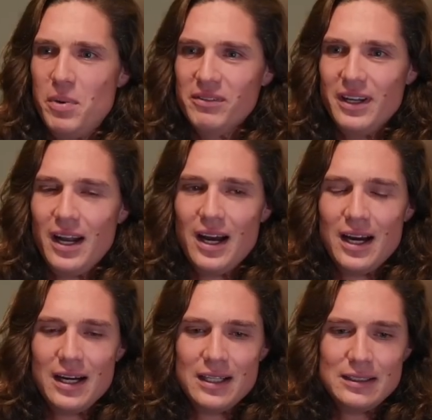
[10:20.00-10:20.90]
No, it's a good pivot.
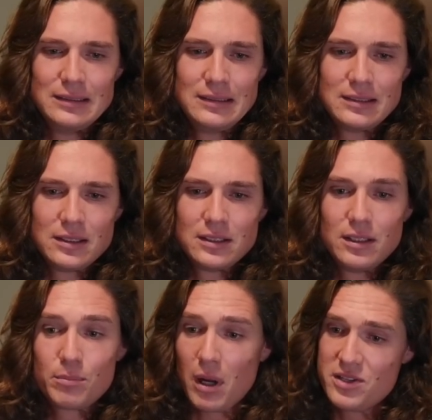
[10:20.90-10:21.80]

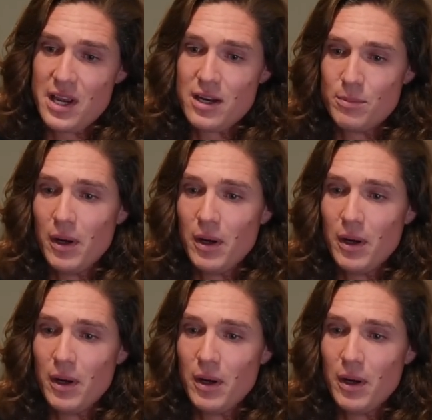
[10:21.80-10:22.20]
Uh, probably Xander